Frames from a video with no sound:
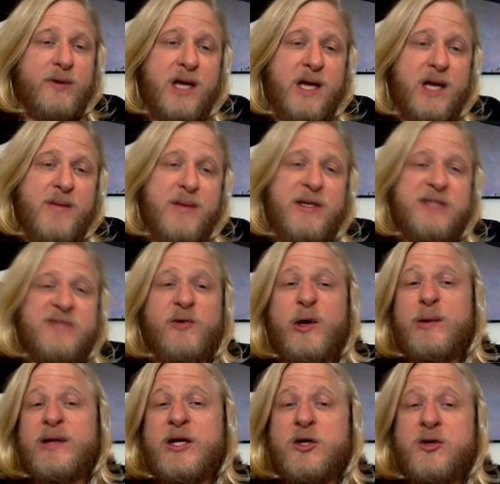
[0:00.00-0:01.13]
monument is
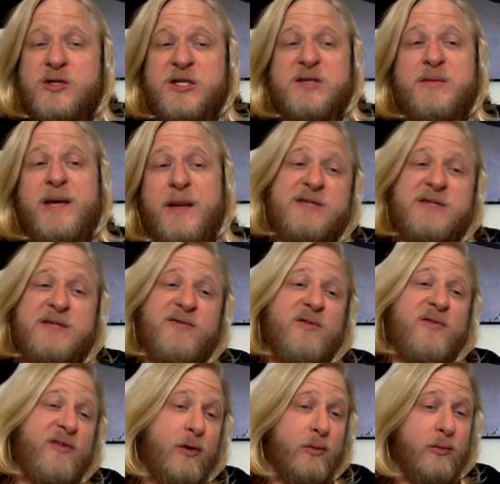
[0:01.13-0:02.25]
frequently used as a meeting place for
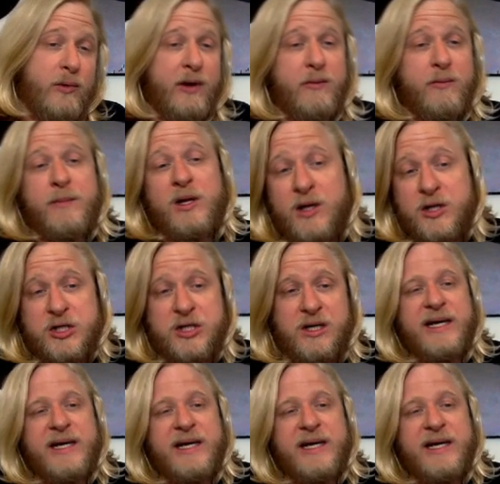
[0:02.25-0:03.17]
far-right militia.